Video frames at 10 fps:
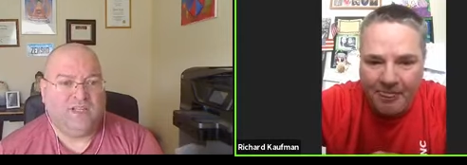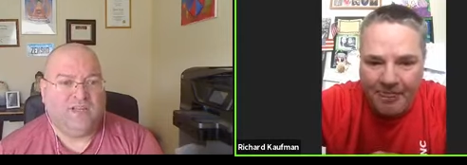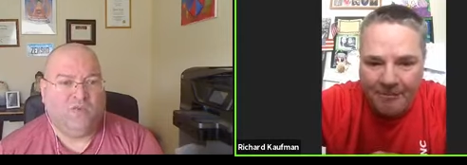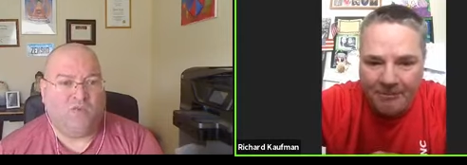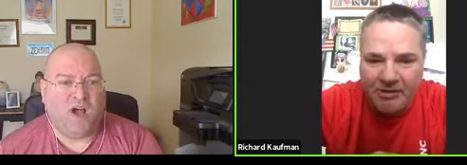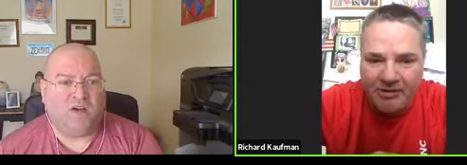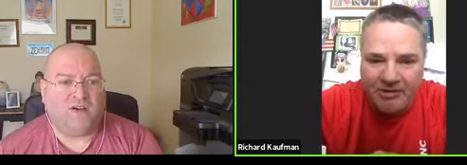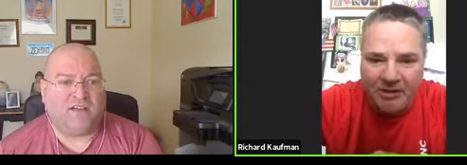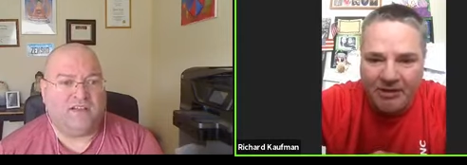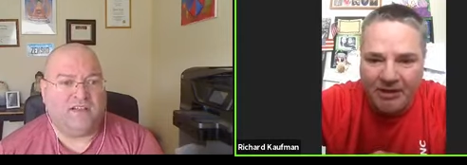Speaker 1: Because wow. it's
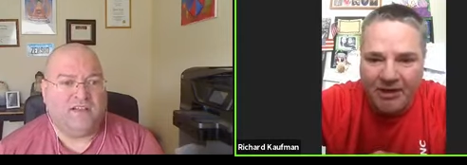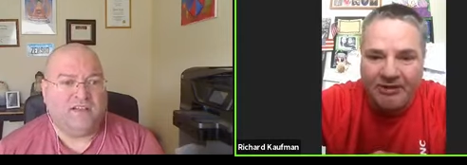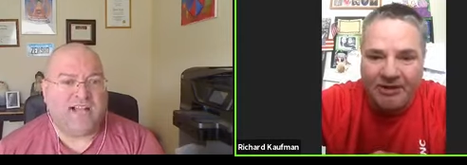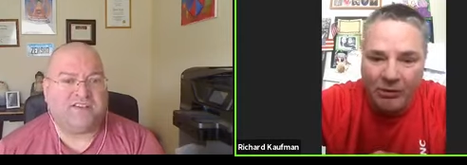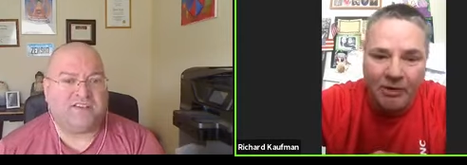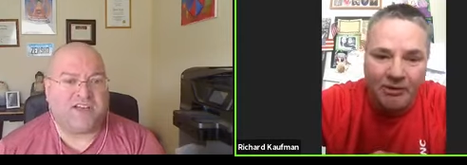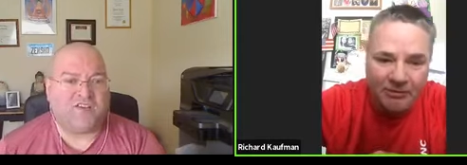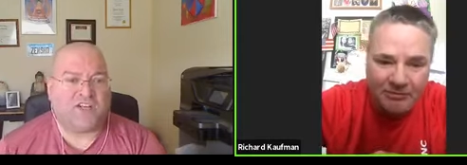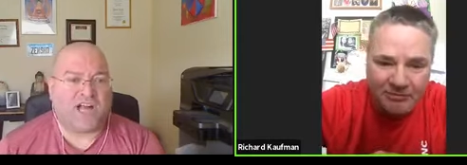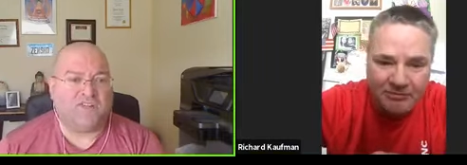something that I deal That's with. Another
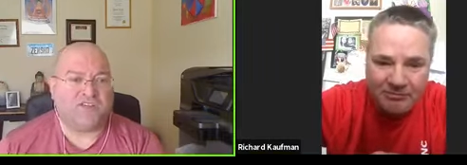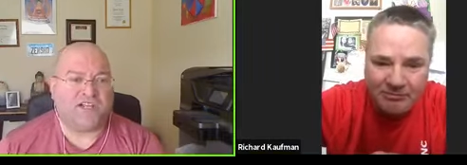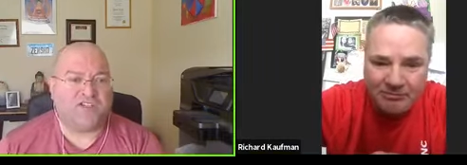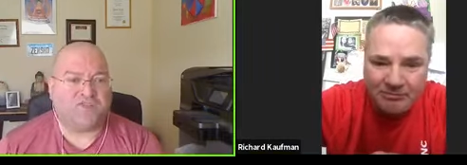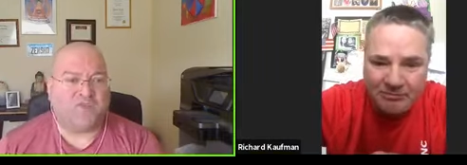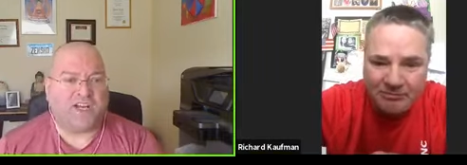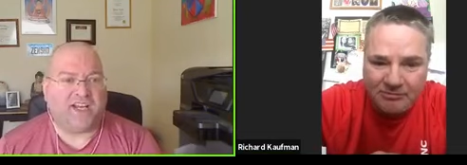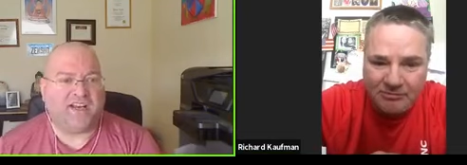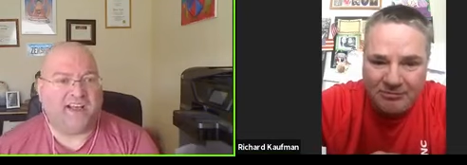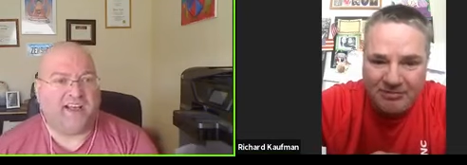conversation we need
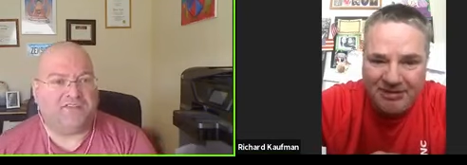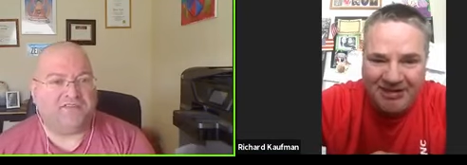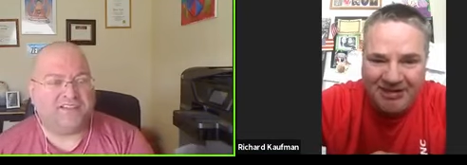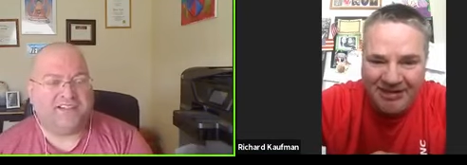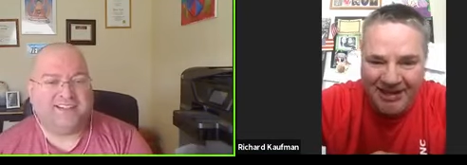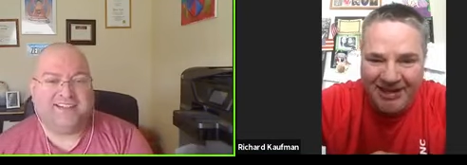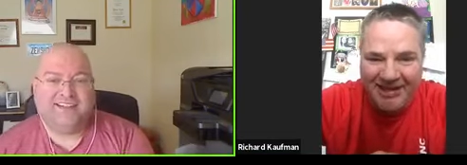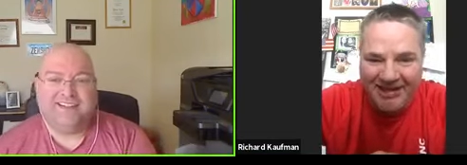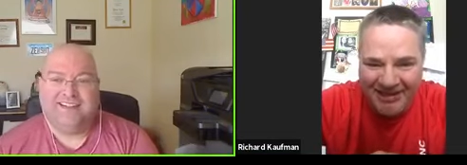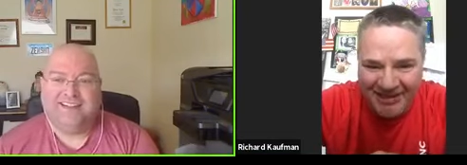to have. yeah.
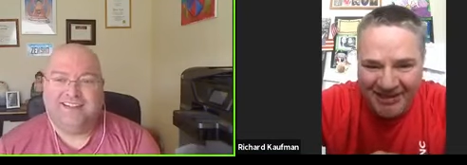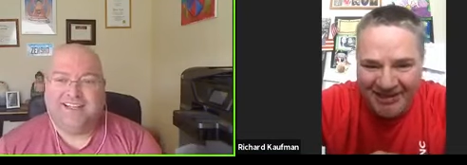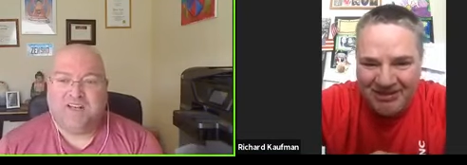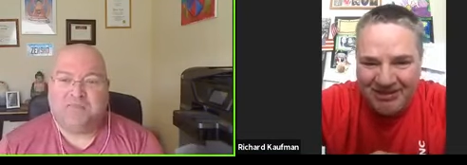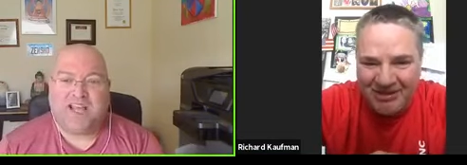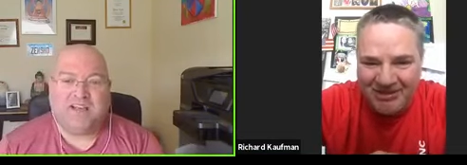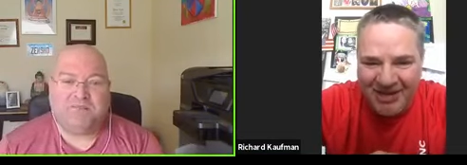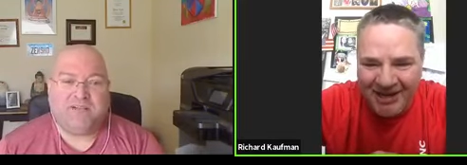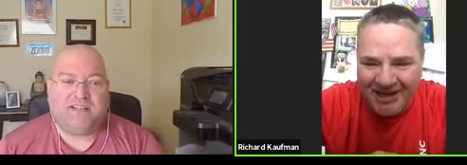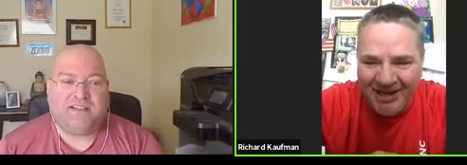So yeah, it's kind
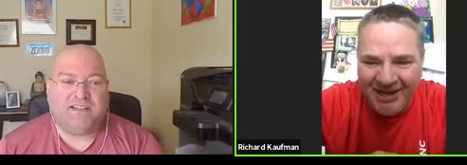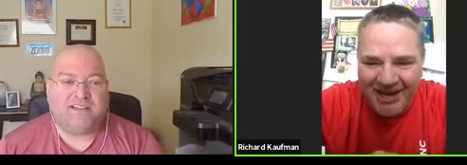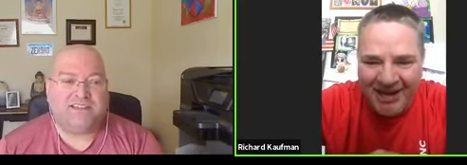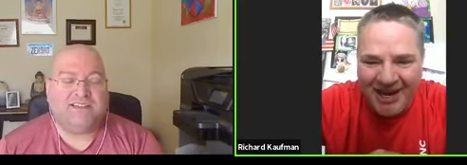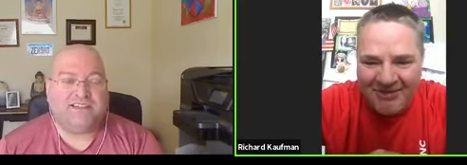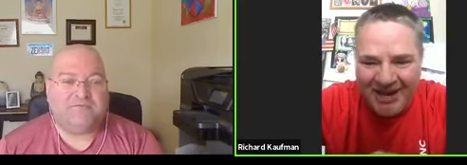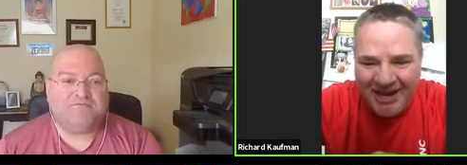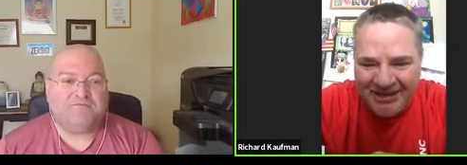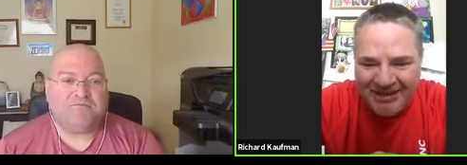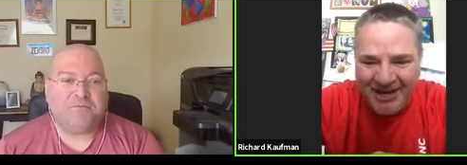of like I, I got
Speaker 2: my
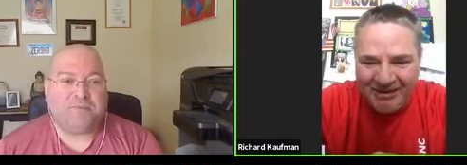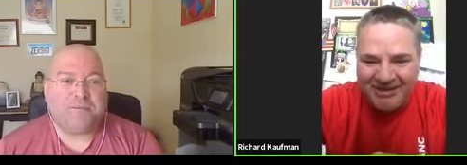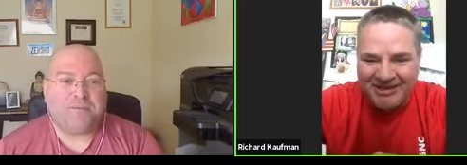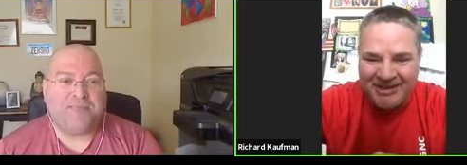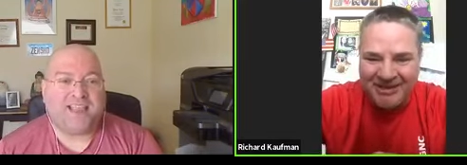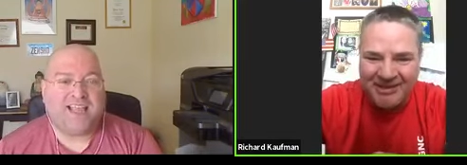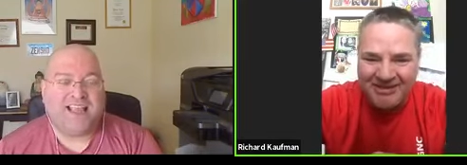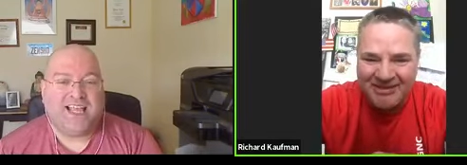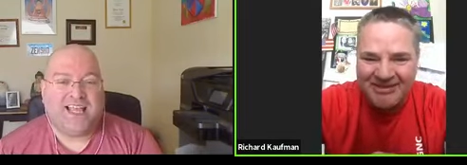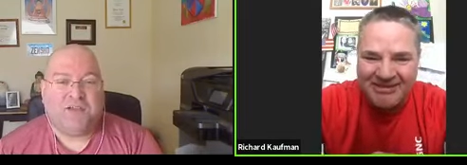hands in everything, you know?
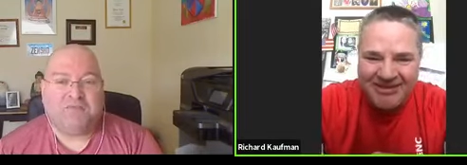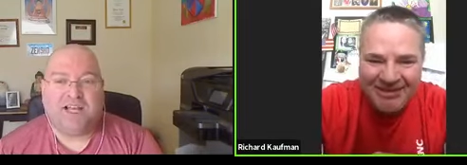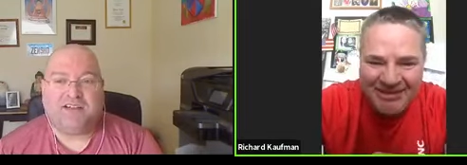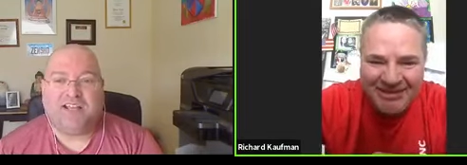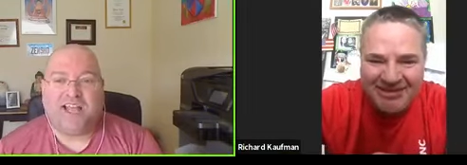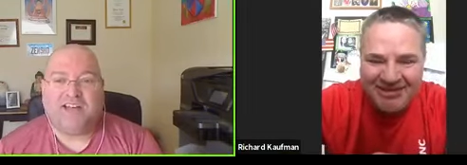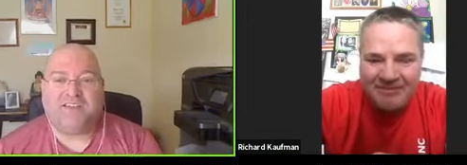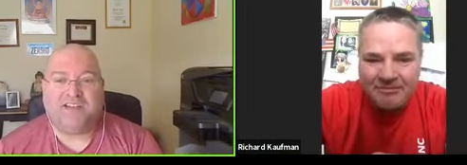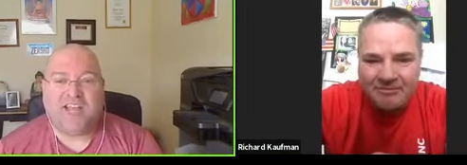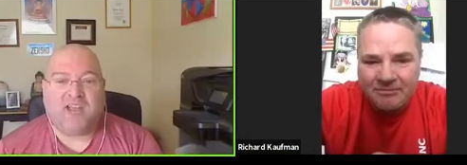But at the end of the
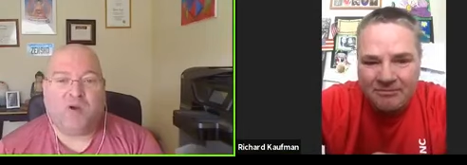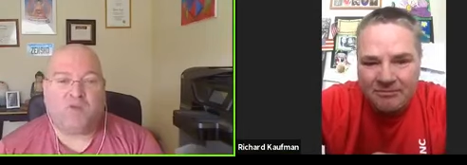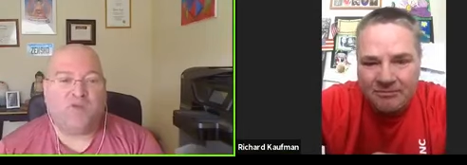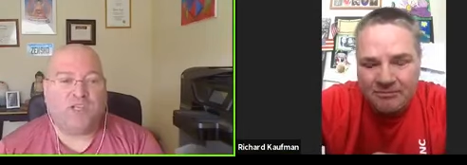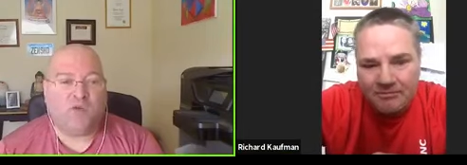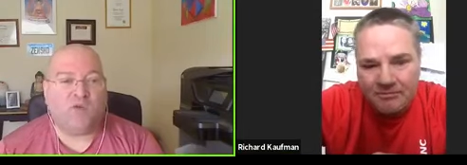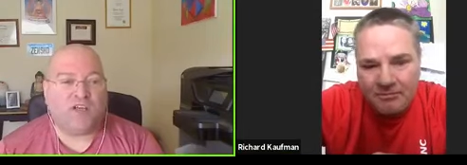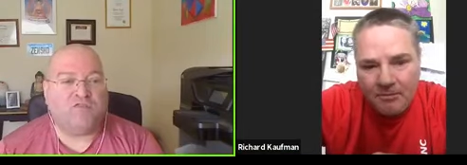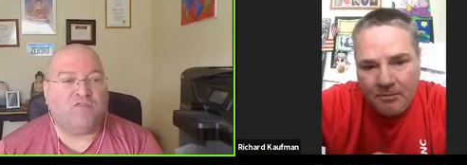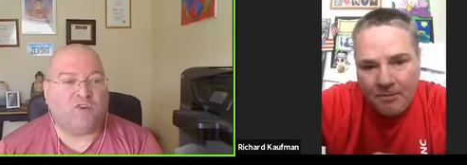day, what we're really
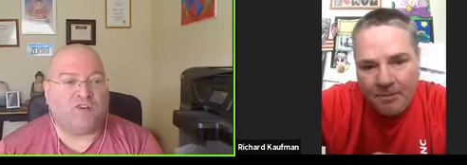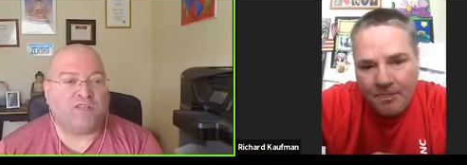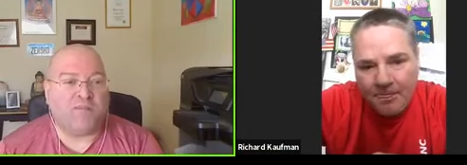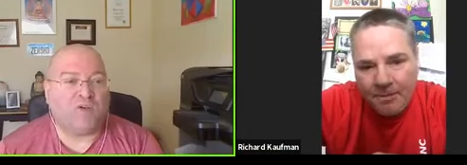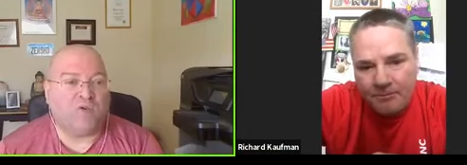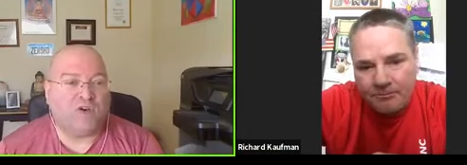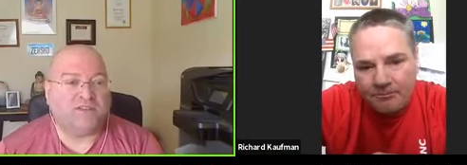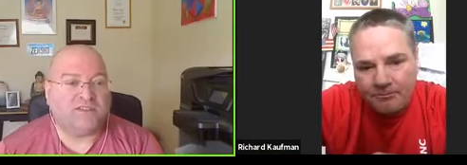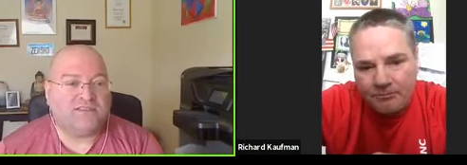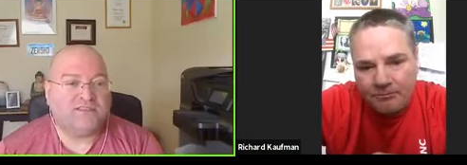working for is a better
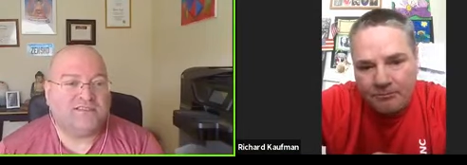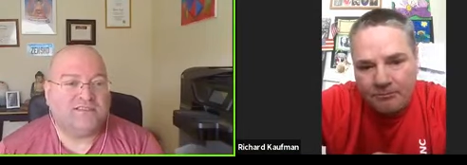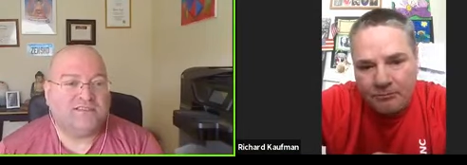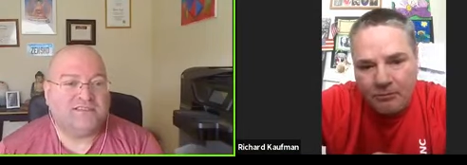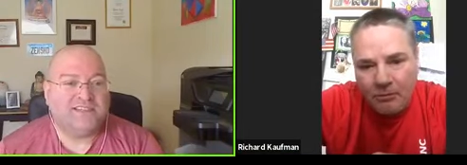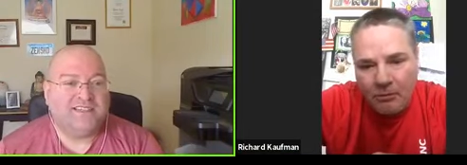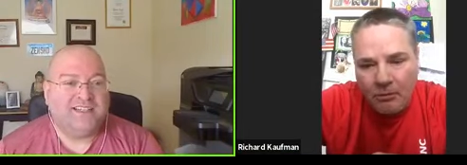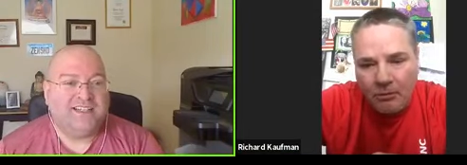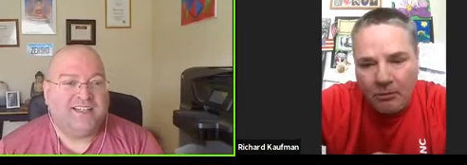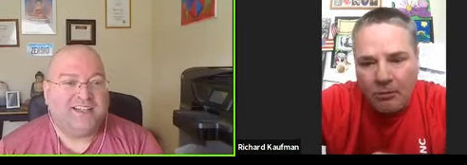world.
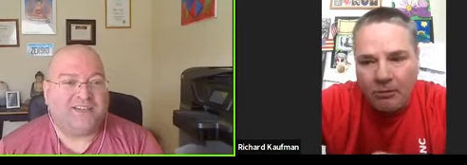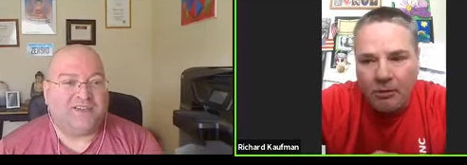Well,